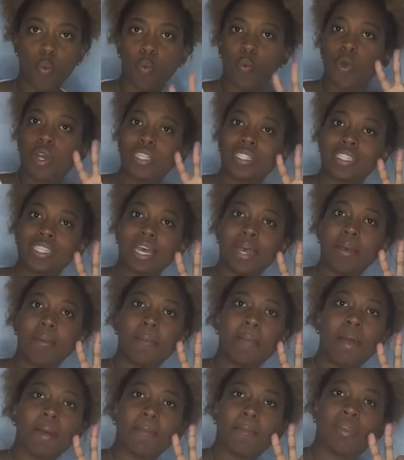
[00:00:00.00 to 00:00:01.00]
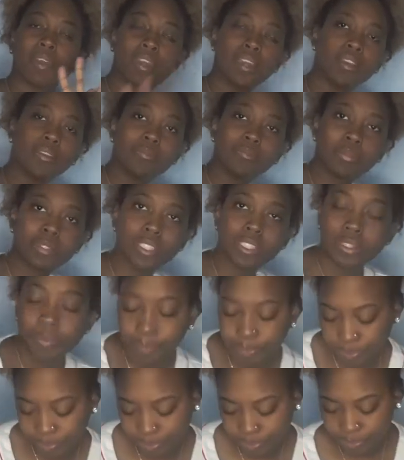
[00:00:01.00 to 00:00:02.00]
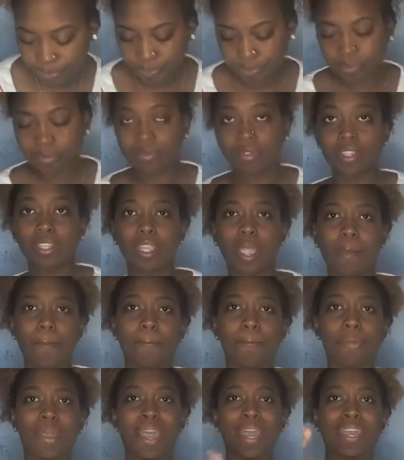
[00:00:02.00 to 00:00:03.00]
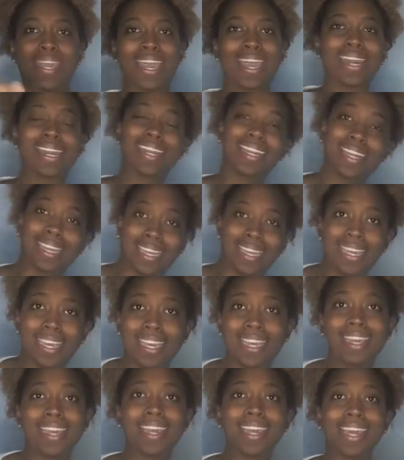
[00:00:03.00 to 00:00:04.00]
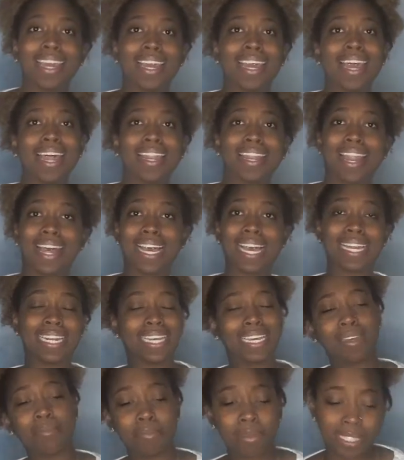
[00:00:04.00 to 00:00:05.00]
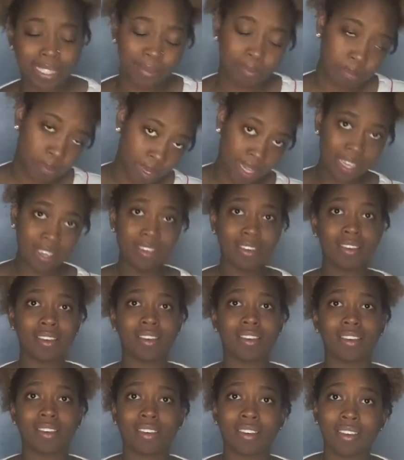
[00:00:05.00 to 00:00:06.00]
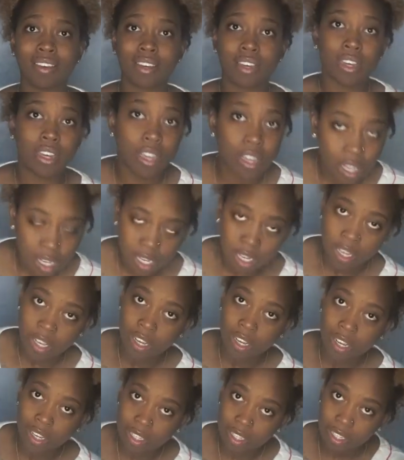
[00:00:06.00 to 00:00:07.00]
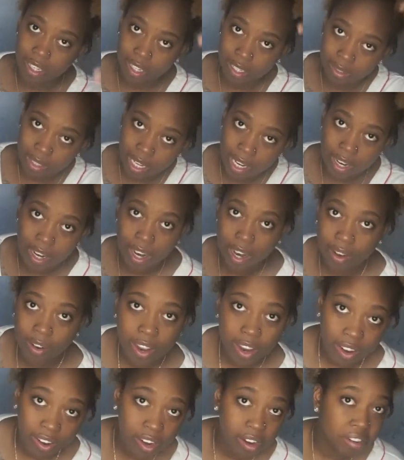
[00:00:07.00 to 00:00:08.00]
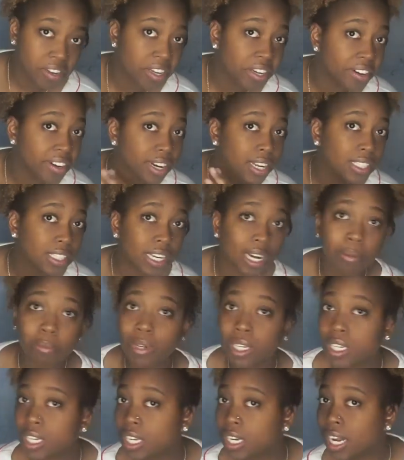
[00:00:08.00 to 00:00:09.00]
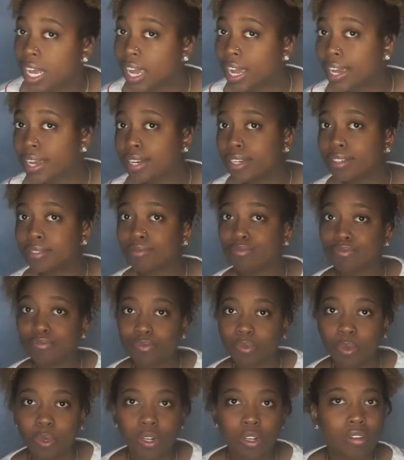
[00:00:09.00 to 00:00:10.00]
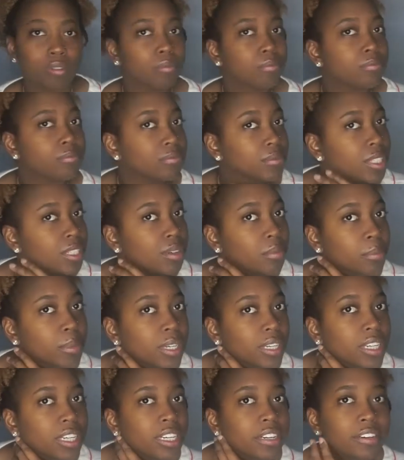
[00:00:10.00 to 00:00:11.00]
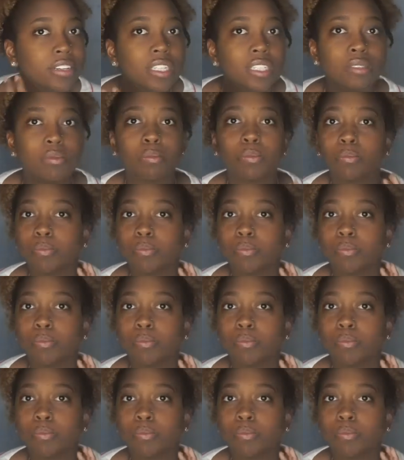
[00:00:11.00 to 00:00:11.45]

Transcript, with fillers: What's up, my peeps? Back at it again. Like I didn't miss a beat. I'm sorry I am got on my earrings and I'm looking like, well, you know, bigger earrings.